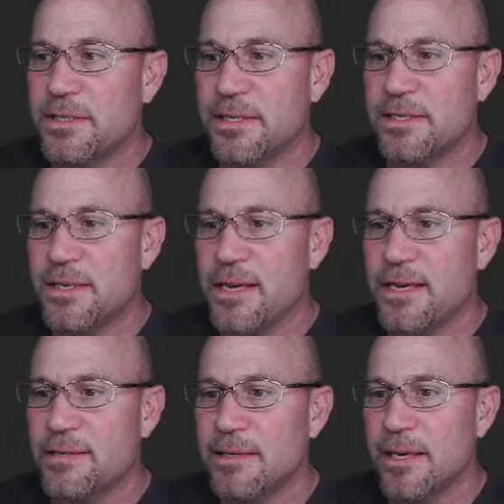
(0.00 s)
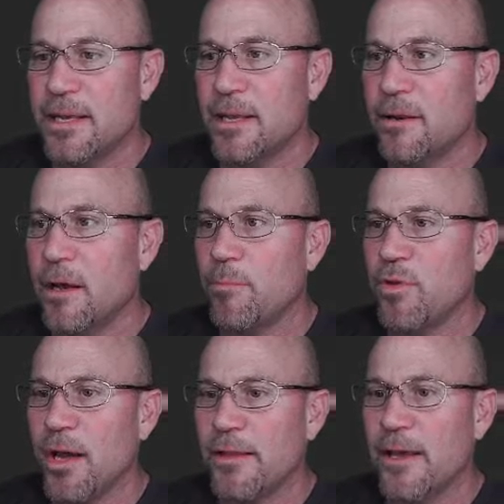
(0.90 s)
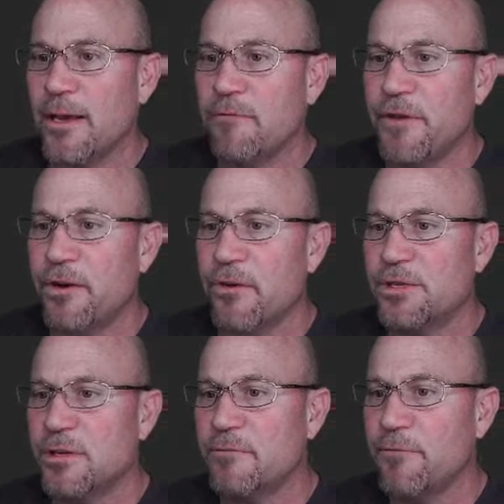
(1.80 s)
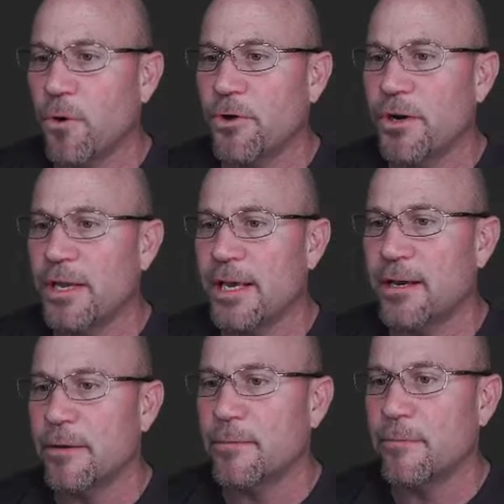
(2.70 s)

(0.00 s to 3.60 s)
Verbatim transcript: succeeds in applying that configuration of four hundred gig.